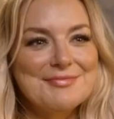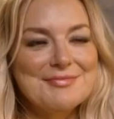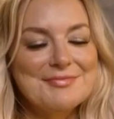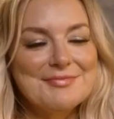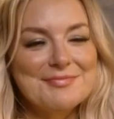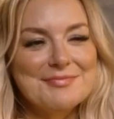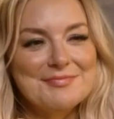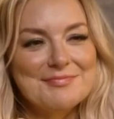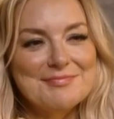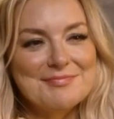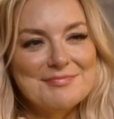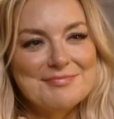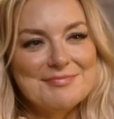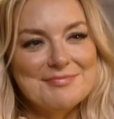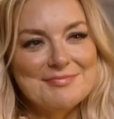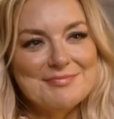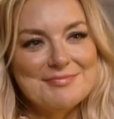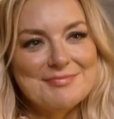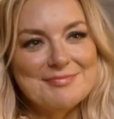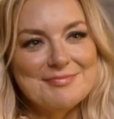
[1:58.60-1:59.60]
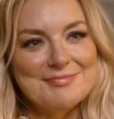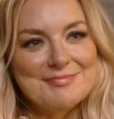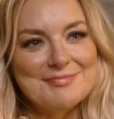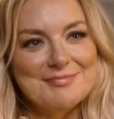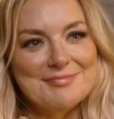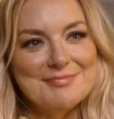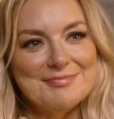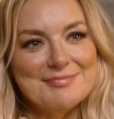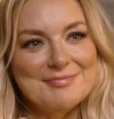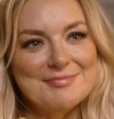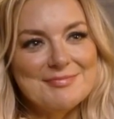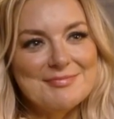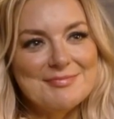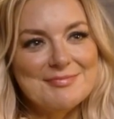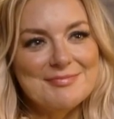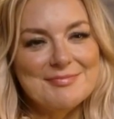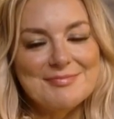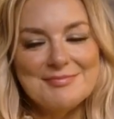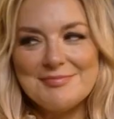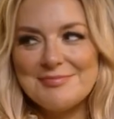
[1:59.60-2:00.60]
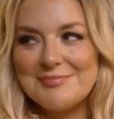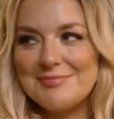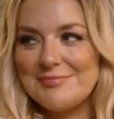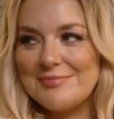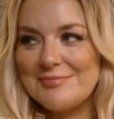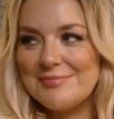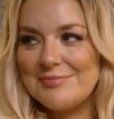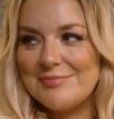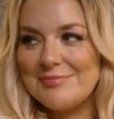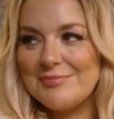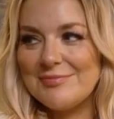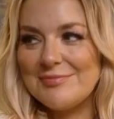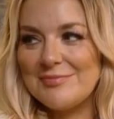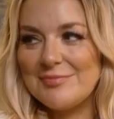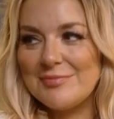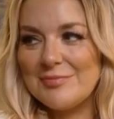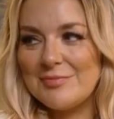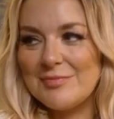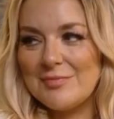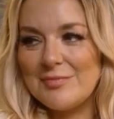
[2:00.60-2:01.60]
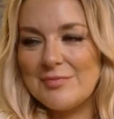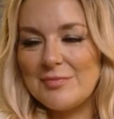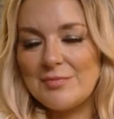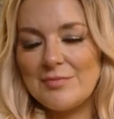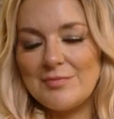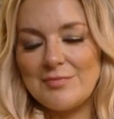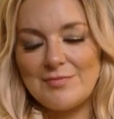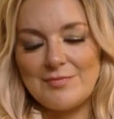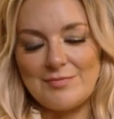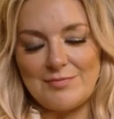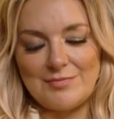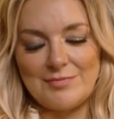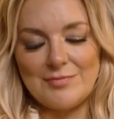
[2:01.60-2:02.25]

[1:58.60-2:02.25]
(silent)